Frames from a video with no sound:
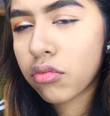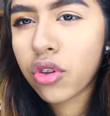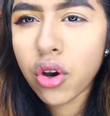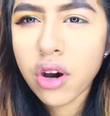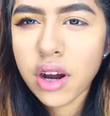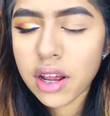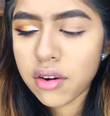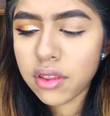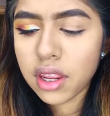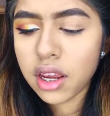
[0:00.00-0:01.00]
no, I
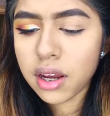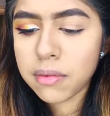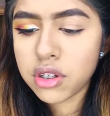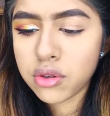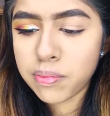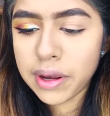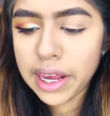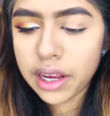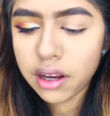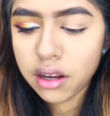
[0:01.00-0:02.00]
don't think I'm gonna do
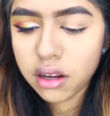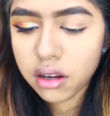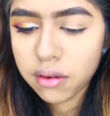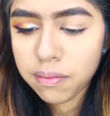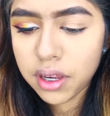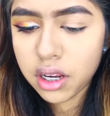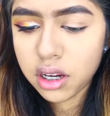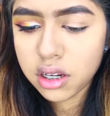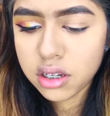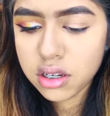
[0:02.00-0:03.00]
pink
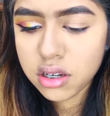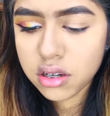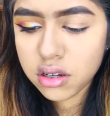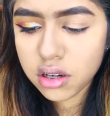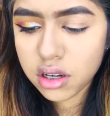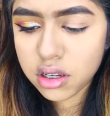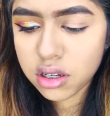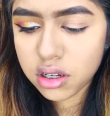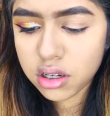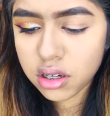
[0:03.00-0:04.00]
because
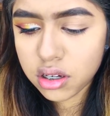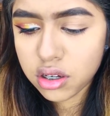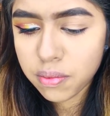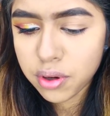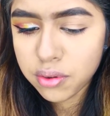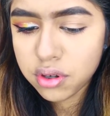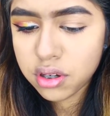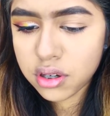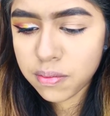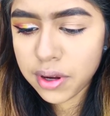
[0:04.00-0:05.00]
it's supposed
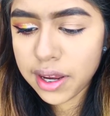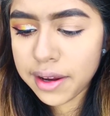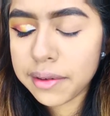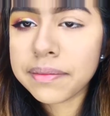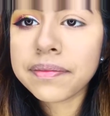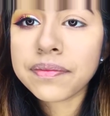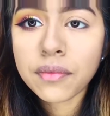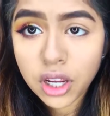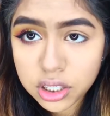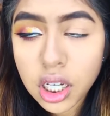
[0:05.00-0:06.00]
to be
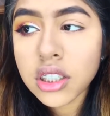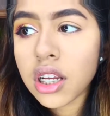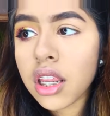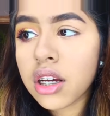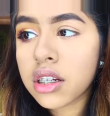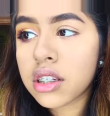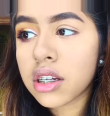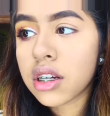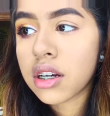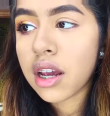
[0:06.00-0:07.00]
a sunset look
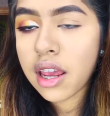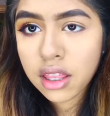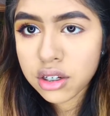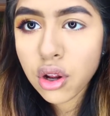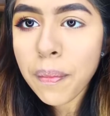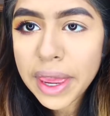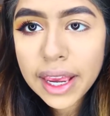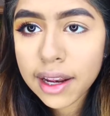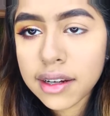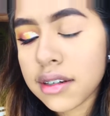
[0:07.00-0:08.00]
and there's no
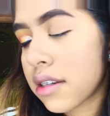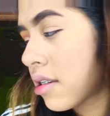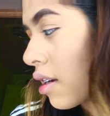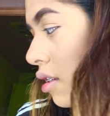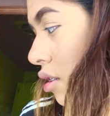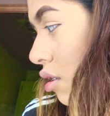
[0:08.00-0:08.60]
pink in a sunset.